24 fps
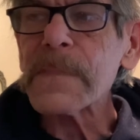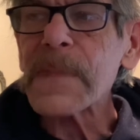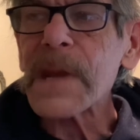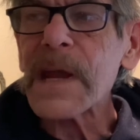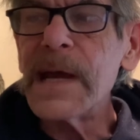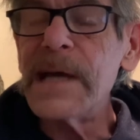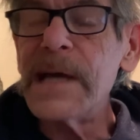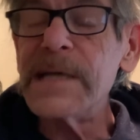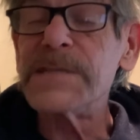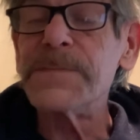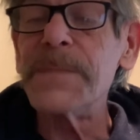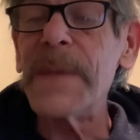
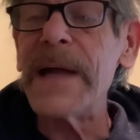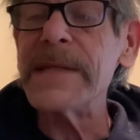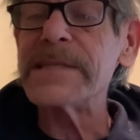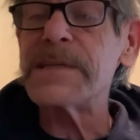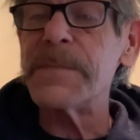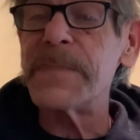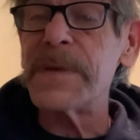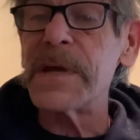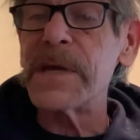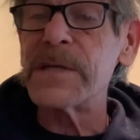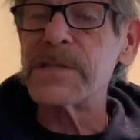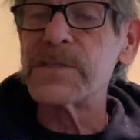is meant to
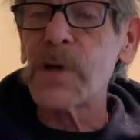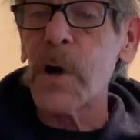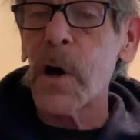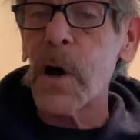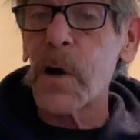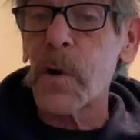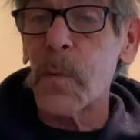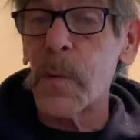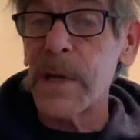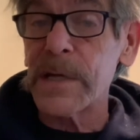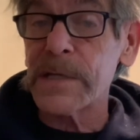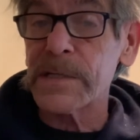be a
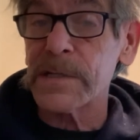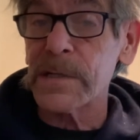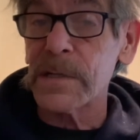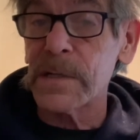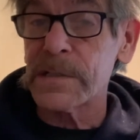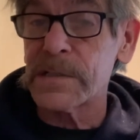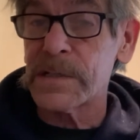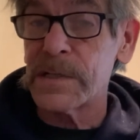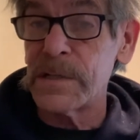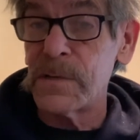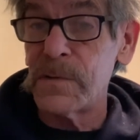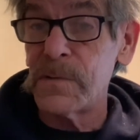dog whistle
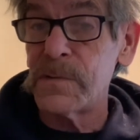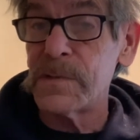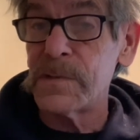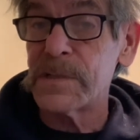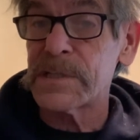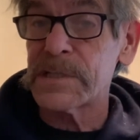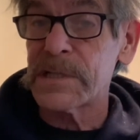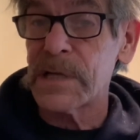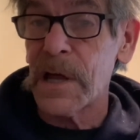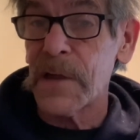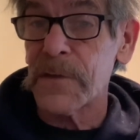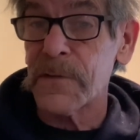to
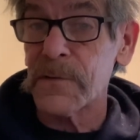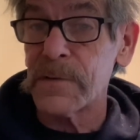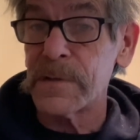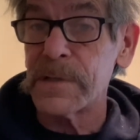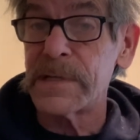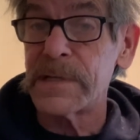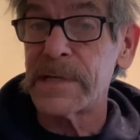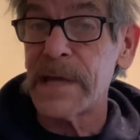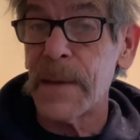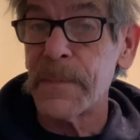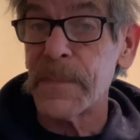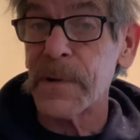
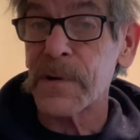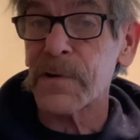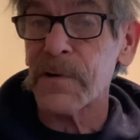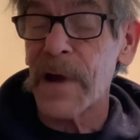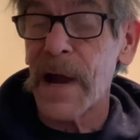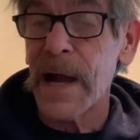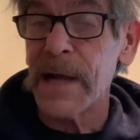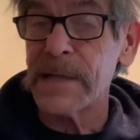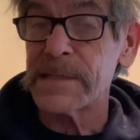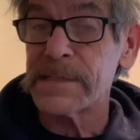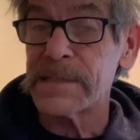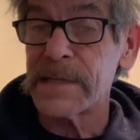Southern
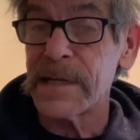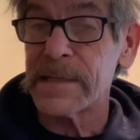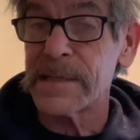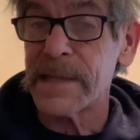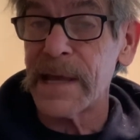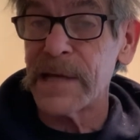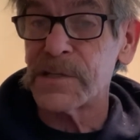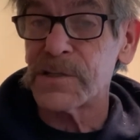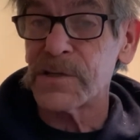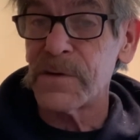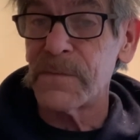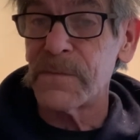Democrats that
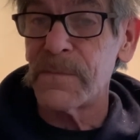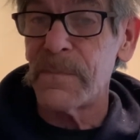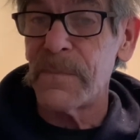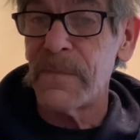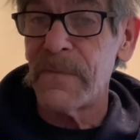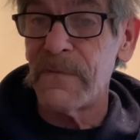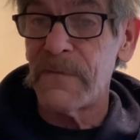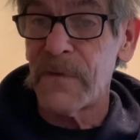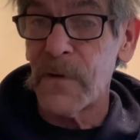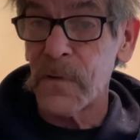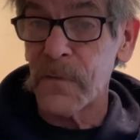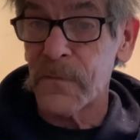they should
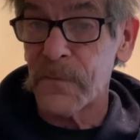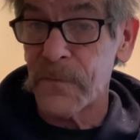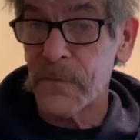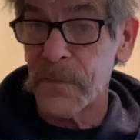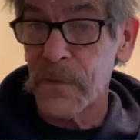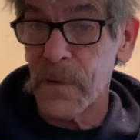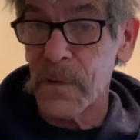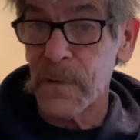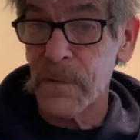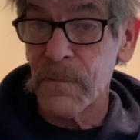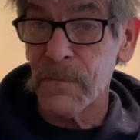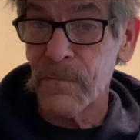vote
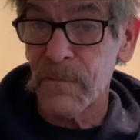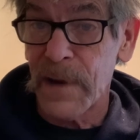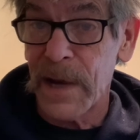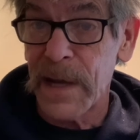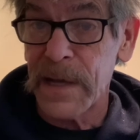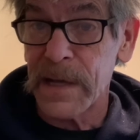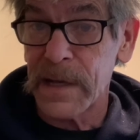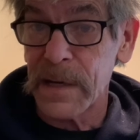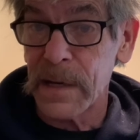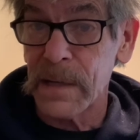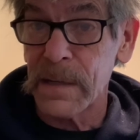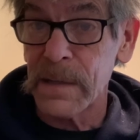for
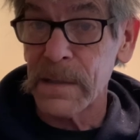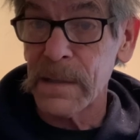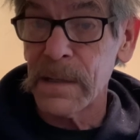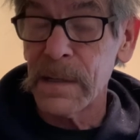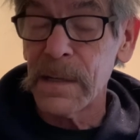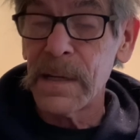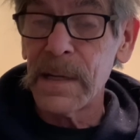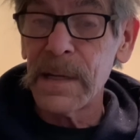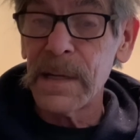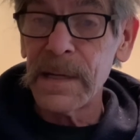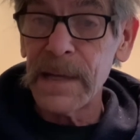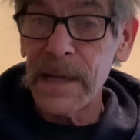Reagan.
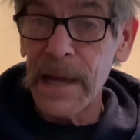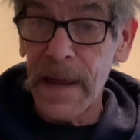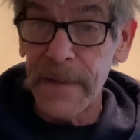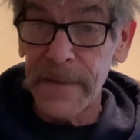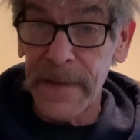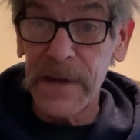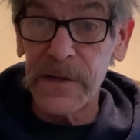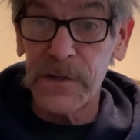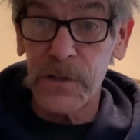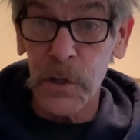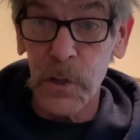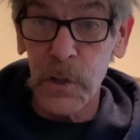And
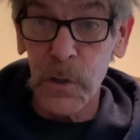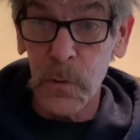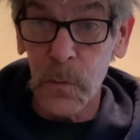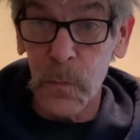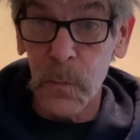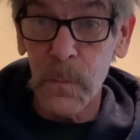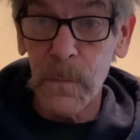they do.